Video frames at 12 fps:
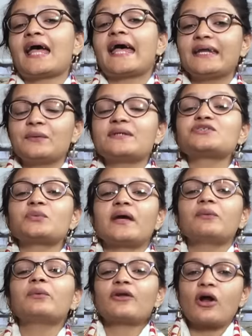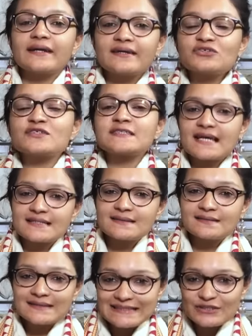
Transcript: Anyway, so we're, we're, not here to discuss Zee